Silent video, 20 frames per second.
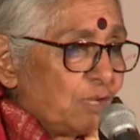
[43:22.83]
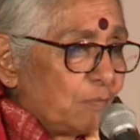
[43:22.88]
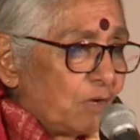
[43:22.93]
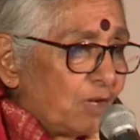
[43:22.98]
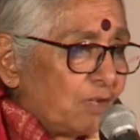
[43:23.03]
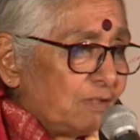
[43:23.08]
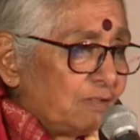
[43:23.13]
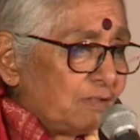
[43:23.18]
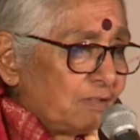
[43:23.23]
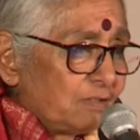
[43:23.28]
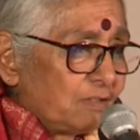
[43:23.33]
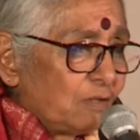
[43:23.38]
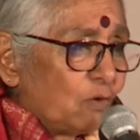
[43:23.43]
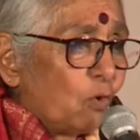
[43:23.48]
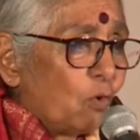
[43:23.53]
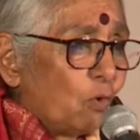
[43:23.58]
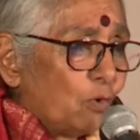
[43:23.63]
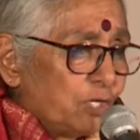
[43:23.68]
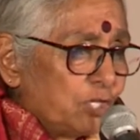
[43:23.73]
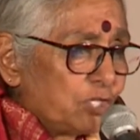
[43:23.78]
about the
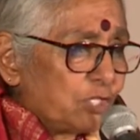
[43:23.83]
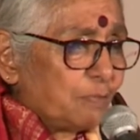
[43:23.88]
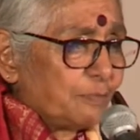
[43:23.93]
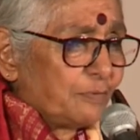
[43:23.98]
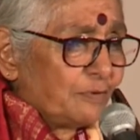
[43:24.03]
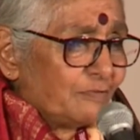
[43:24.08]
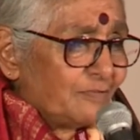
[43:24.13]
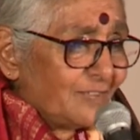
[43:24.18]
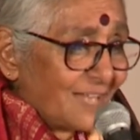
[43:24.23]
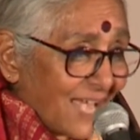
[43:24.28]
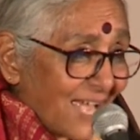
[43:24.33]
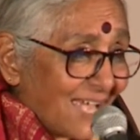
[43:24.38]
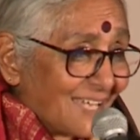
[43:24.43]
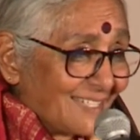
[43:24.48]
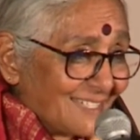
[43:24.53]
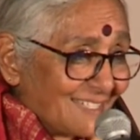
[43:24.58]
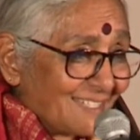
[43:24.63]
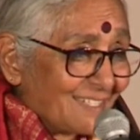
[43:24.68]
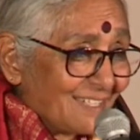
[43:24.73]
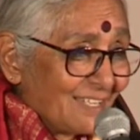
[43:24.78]
ownership of
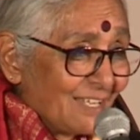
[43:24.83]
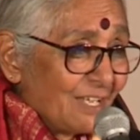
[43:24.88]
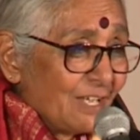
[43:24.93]
land,